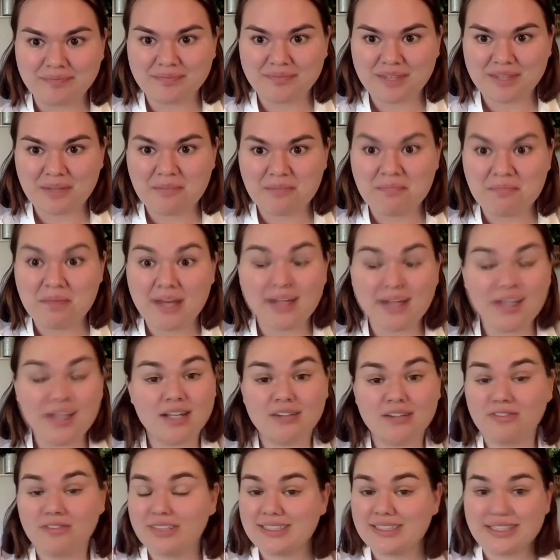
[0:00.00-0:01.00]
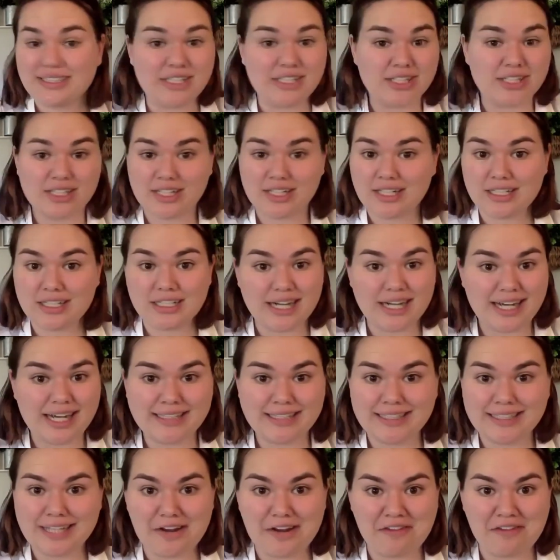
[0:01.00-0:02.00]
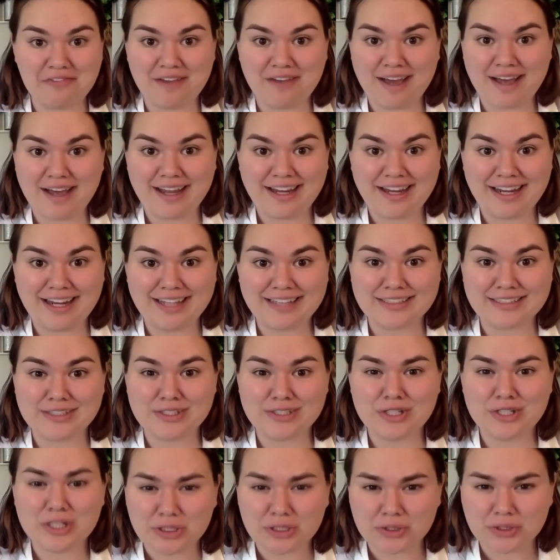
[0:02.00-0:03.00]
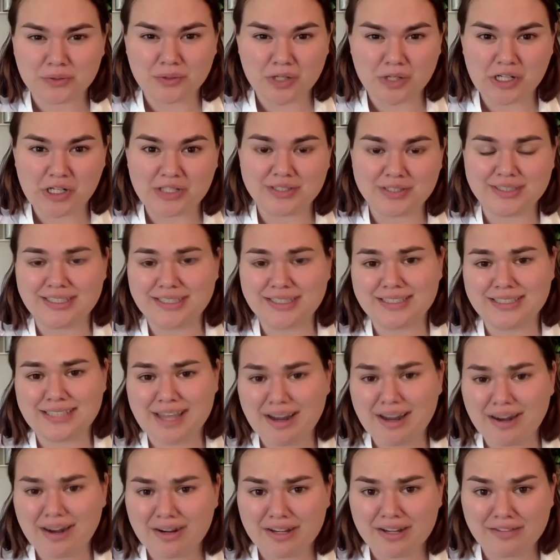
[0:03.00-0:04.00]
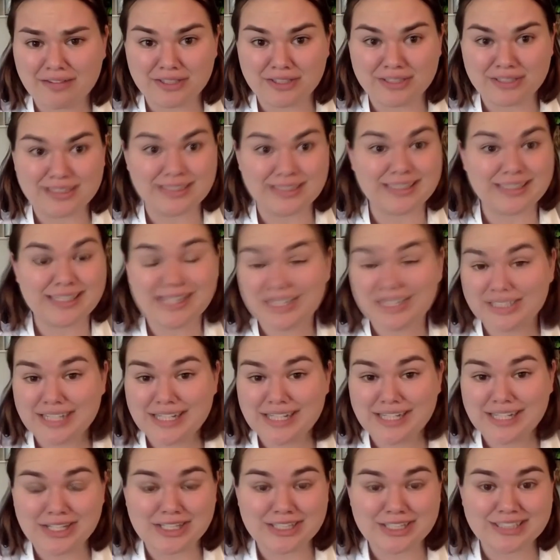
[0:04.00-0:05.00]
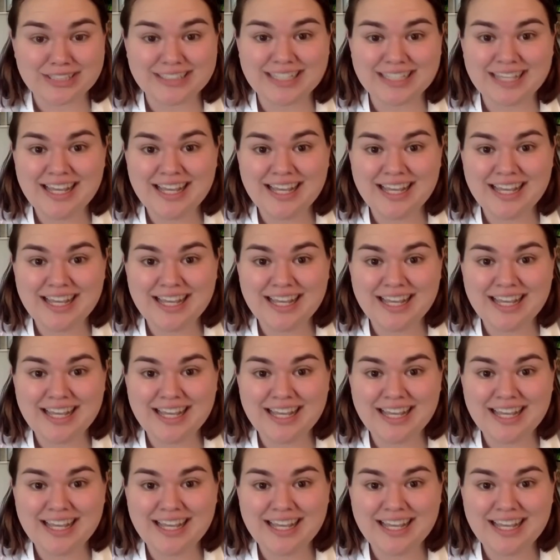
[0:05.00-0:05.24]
Many of us here identify as nurturers, as caregivers, as caretakers,